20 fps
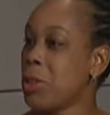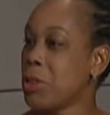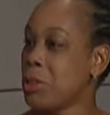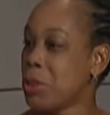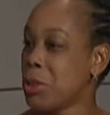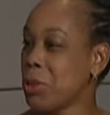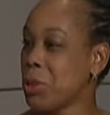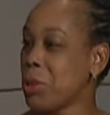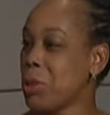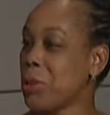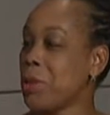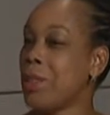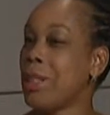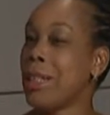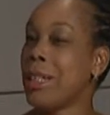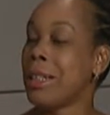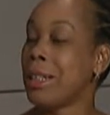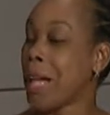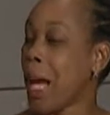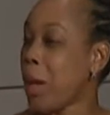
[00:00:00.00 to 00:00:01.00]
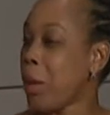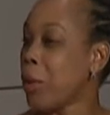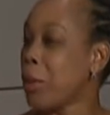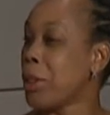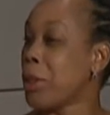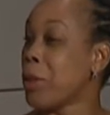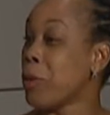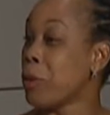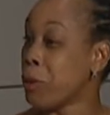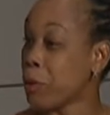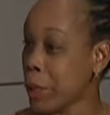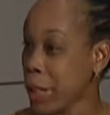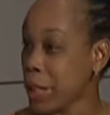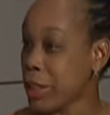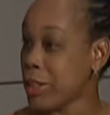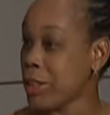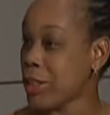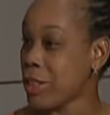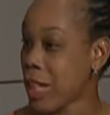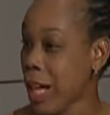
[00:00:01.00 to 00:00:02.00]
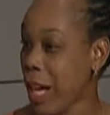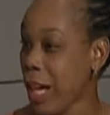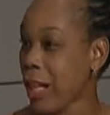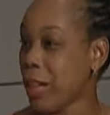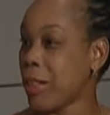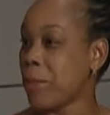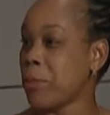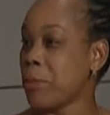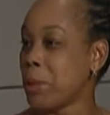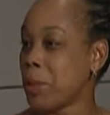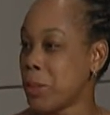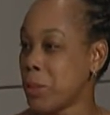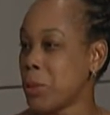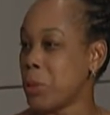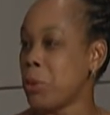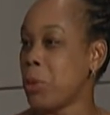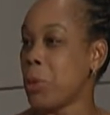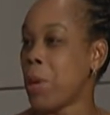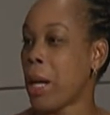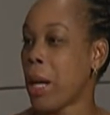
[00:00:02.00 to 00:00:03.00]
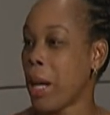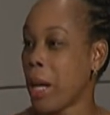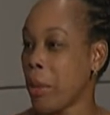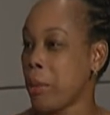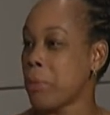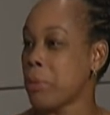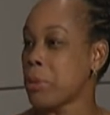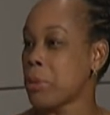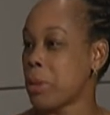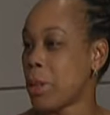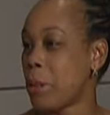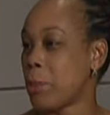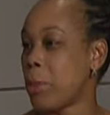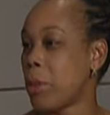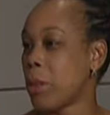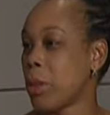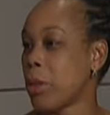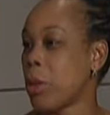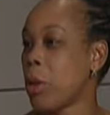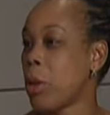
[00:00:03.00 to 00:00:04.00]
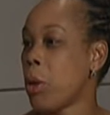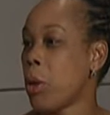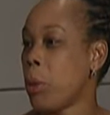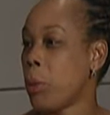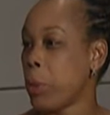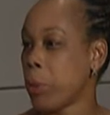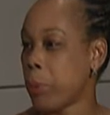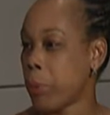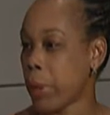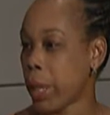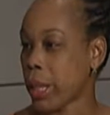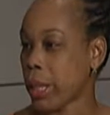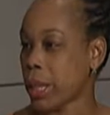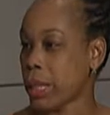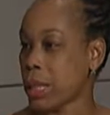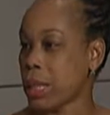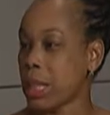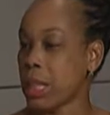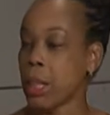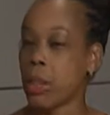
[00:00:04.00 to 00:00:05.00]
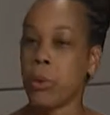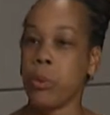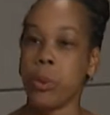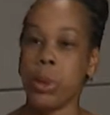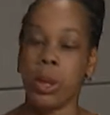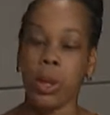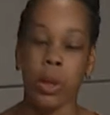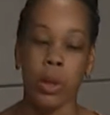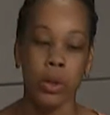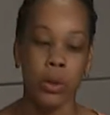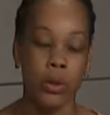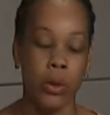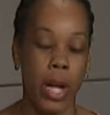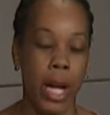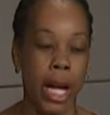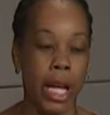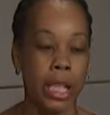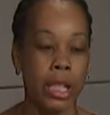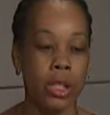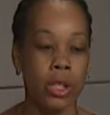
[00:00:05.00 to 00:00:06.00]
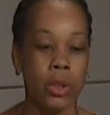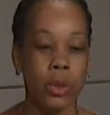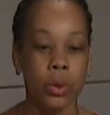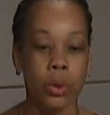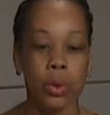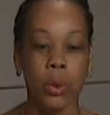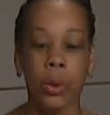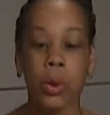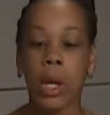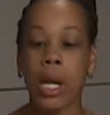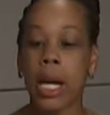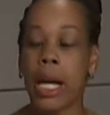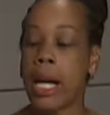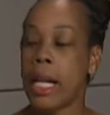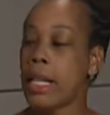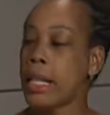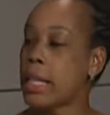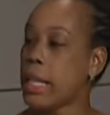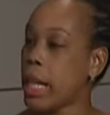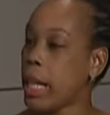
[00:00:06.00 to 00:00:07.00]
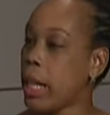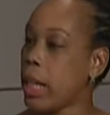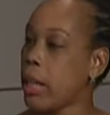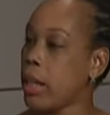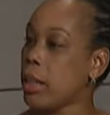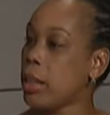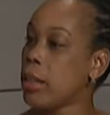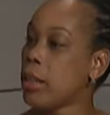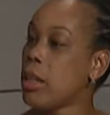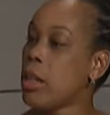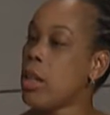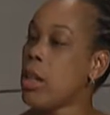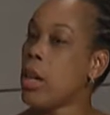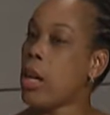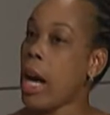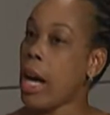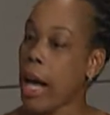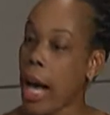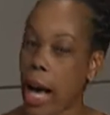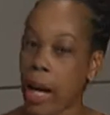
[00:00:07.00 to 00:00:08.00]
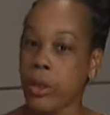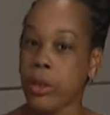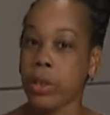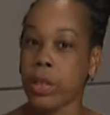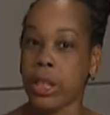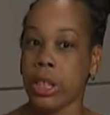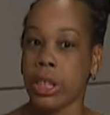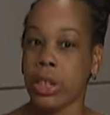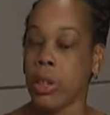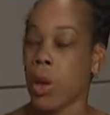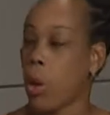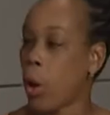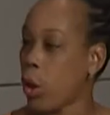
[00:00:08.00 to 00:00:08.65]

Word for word: to not only raise a child but to help someone with pregnancy. We are trying to tell out there